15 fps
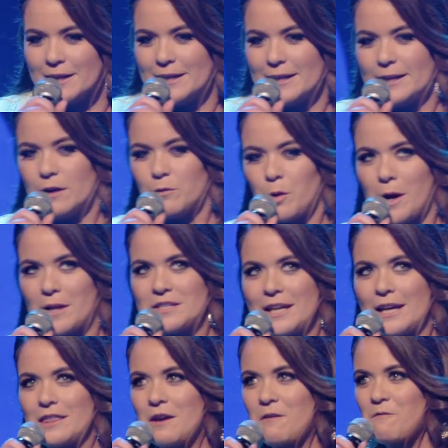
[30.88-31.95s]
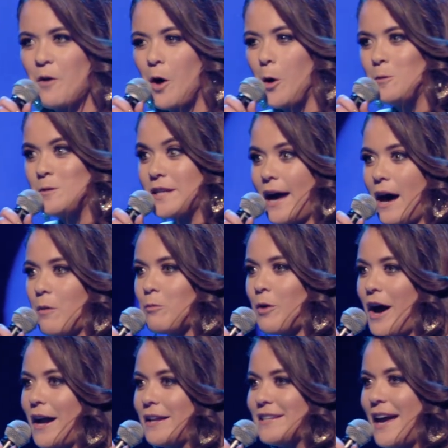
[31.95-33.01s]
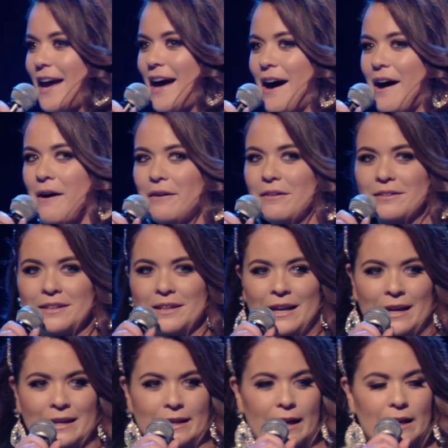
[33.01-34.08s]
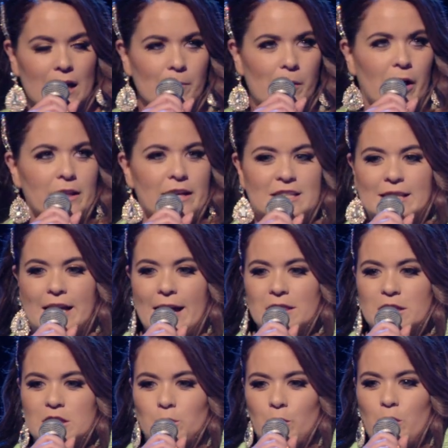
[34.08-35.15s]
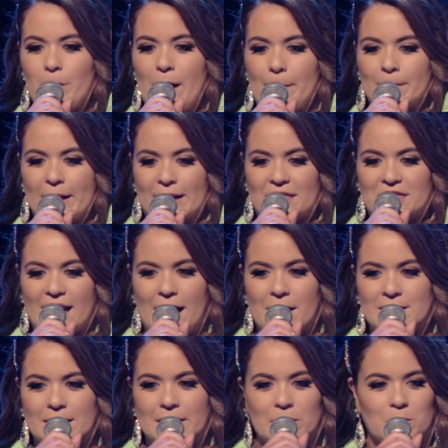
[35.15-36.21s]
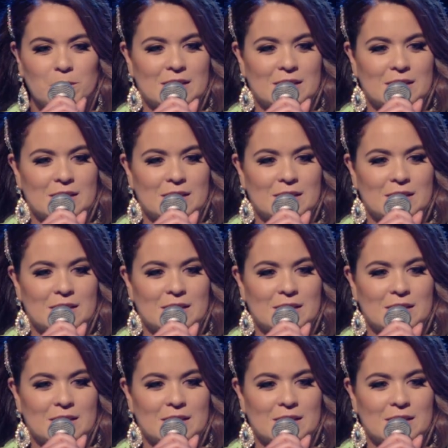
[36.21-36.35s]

to need everyone to get their phones out right now. Yeah, come on, let's light this room up like 1,000 little